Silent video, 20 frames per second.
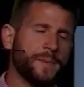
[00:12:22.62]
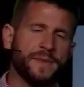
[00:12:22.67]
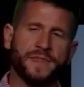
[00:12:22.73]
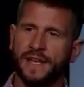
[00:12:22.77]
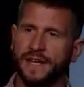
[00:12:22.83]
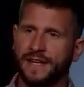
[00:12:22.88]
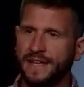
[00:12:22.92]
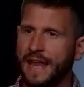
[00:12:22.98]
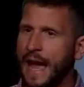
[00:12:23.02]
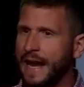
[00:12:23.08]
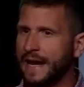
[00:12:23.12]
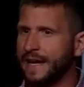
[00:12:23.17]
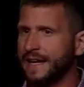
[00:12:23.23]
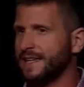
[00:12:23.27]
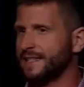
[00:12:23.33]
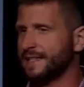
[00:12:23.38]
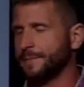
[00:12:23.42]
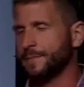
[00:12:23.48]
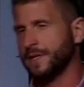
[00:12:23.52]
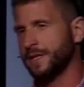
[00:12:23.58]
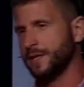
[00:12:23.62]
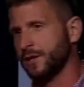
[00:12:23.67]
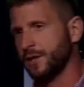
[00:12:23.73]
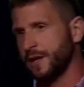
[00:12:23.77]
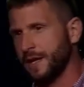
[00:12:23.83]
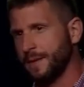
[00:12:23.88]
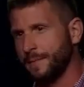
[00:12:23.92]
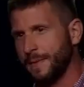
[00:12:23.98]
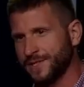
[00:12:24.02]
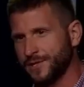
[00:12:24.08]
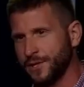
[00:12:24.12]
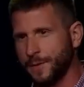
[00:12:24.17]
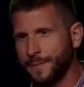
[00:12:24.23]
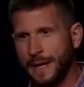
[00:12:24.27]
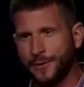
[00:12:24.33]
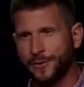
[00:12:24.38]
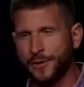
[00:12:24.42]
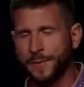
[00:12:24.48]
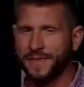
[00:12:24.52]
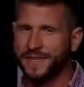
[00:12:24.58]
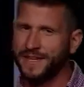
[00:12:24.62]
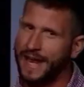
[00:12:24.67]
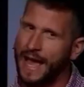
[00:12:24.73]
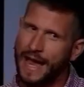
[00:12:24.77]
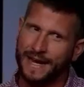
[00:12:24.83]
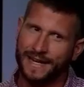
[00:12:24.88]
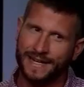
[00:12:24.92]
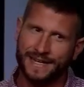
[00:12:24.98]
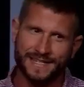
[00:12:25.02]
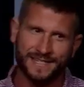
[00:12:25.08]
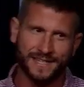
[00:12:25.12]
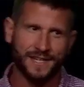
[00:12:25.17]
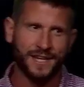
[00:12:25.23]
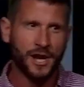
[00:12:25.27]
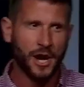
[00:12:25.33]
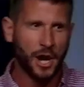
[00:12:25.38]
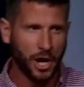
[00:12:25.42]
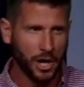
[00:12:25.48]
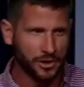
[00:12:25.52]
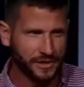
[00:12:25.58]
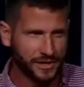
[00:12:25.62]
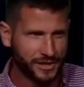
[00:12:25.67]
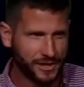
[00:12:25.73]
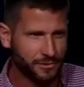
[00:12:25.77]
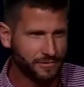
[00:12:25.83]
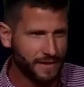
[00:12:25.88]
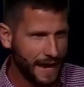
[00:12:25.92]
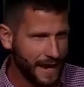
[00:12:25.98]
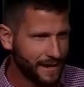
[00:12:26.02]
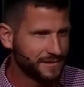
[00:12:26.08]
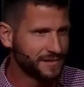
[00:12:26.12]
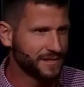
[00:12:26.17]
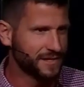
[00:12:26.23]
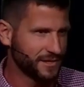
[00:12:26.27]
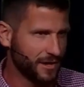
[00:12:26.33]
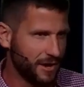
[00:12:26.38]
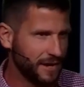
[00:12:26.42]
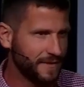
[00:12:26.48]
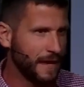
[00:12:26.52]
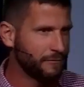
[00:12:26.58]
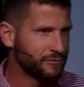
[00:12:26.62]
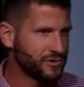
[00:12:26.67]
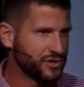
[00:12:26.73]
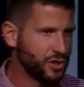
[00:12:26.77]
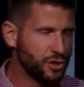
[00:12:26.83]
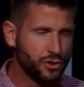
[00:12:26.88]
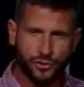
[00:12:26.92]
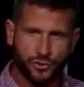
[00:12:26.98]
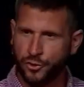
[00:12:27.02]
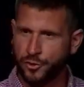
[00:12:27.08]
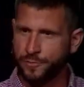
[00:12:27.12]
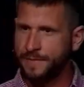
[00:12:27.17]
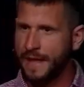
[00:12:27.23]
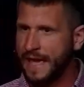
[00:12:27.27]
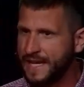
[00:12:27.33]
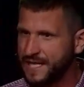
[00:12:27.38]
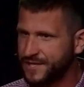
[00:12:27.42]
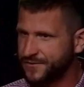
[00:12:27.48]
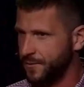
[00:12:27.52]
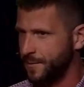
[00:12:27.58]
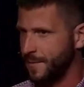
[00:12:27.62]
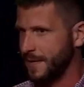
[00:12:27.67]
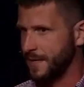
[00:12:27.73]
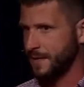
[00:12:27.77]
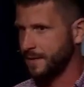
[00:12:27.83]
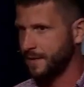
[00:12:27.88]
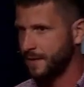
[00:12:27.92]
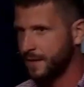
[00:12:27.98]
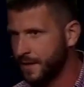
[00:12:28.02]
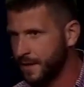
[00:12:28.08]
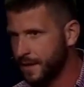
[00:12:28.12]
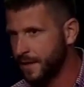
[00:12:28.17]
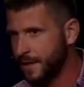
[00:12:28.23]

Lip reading: grew up in the 90s. I'm getting a little ahead of my sermon. I grew up in the 90s and early 2000s, all right? That was youth group days for me,